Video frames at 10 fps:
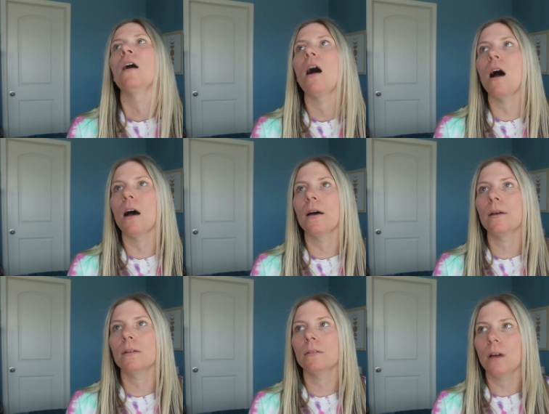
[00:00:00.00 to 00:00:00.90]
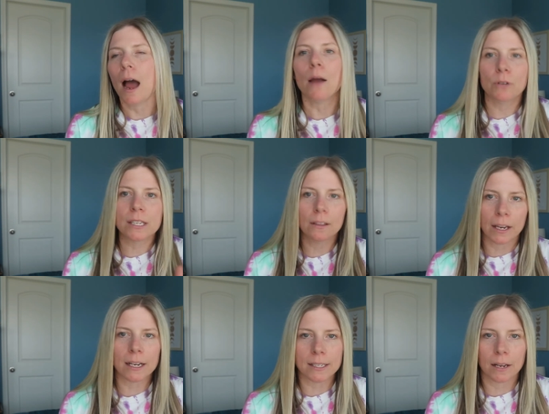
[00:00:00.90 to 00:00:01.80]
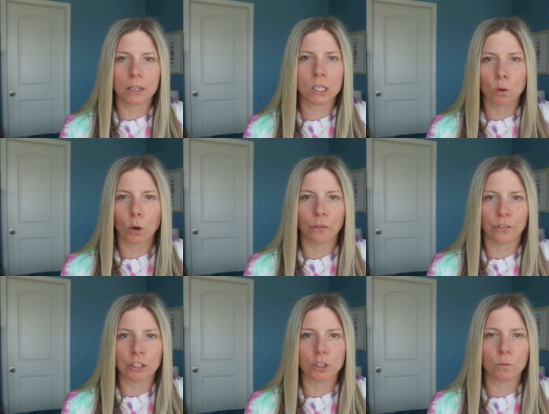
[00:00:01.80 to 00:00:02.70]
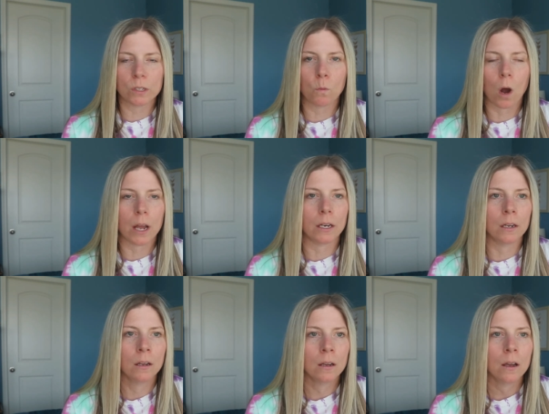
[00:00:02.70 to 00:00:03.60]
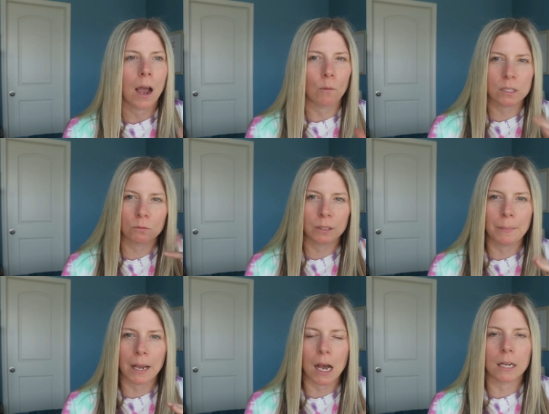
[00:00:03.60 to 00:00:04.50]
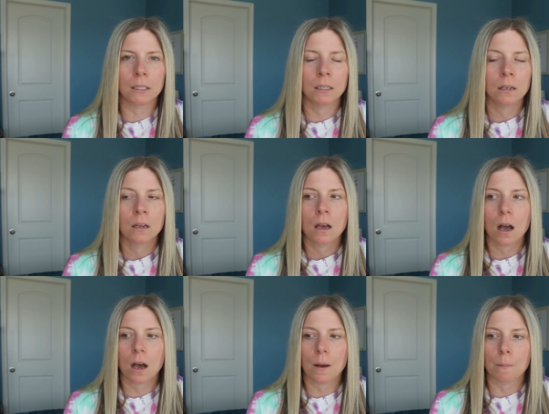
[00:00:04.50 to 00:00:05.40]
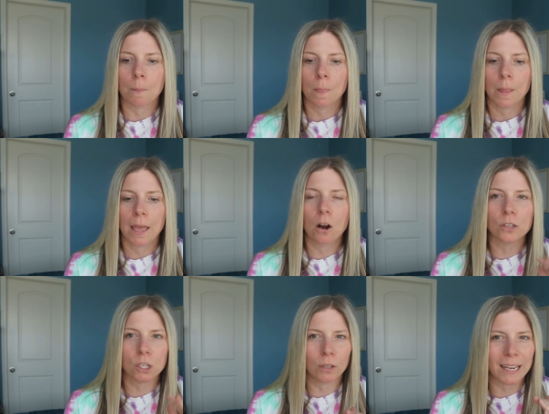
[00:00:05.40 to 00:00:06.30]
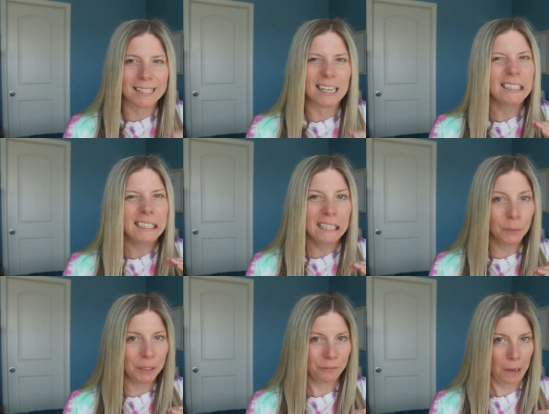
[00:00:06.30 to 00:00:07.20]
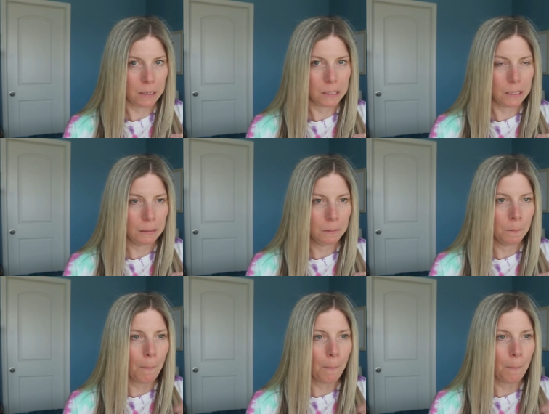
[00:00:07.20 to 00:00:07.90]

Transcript: Uh, I would say, like I said, historical fiction was one I wasn't really big on. Um, and also, like I said, a little bit of fantasy.